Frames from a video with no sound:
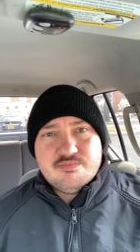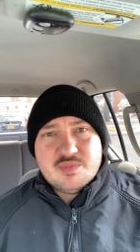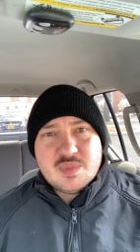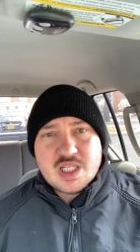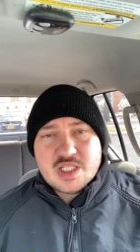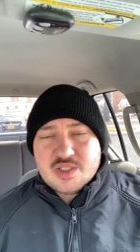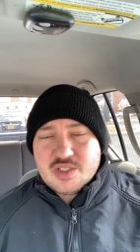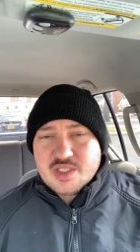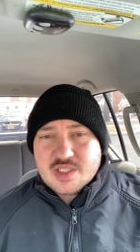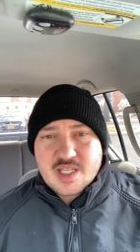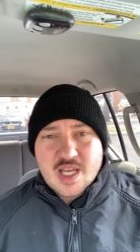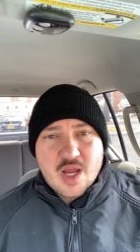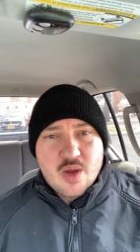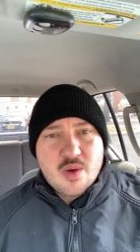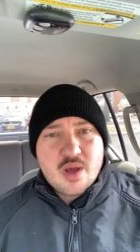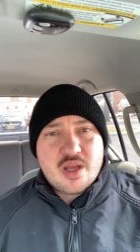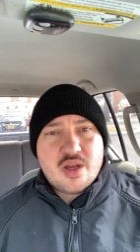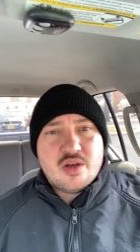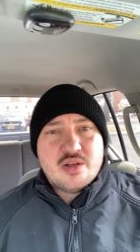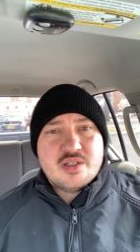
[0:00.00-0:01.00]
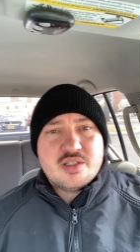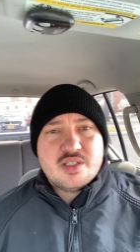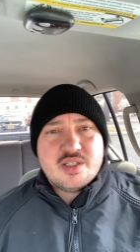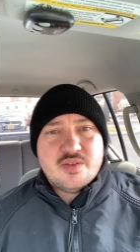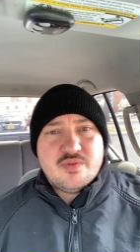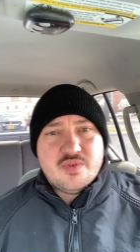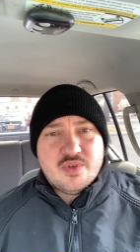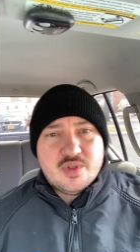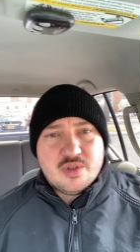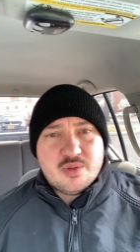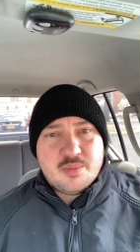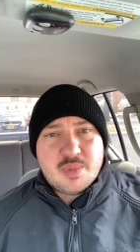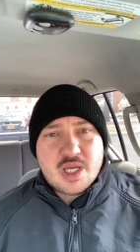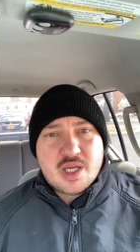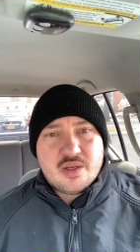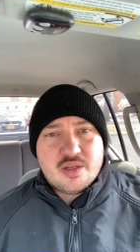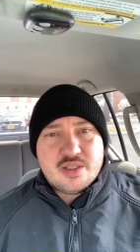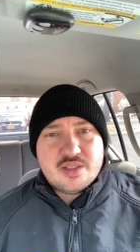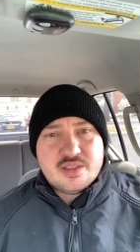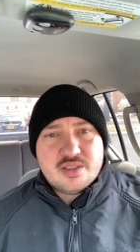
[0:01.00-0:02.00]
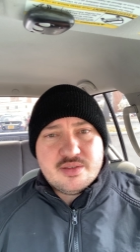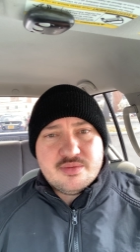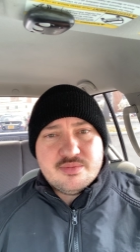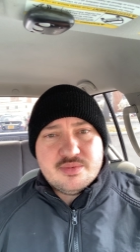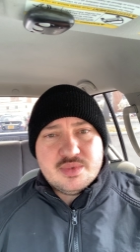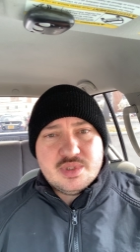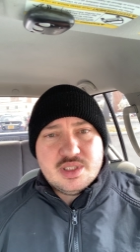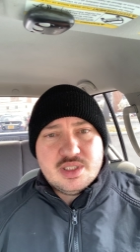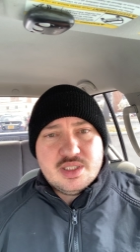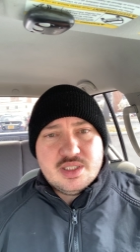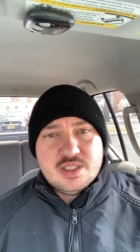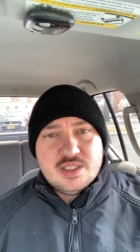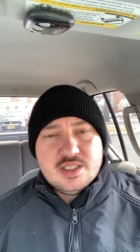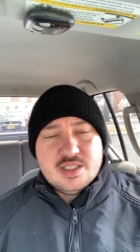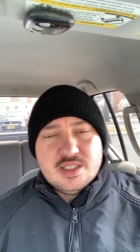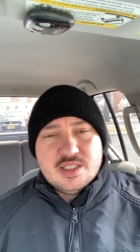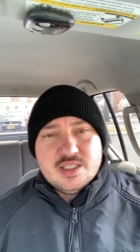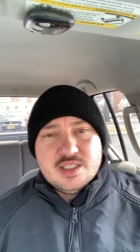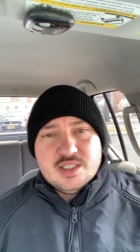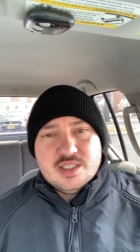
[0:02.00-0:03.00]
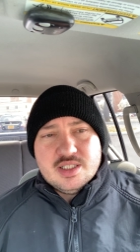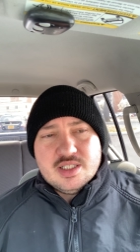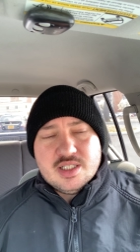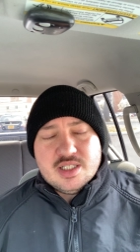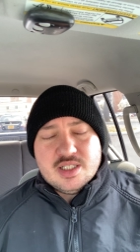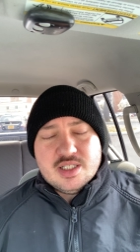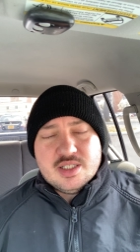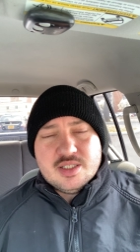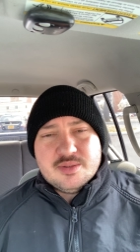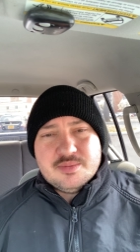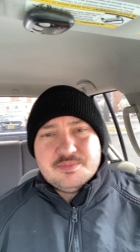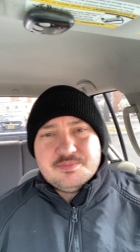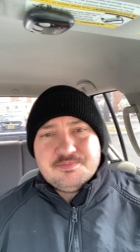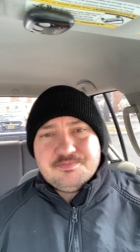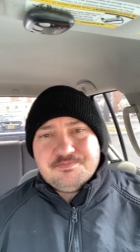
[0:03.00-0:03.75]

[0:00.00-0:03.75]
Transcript: That's just how I honestly feel about it. Um,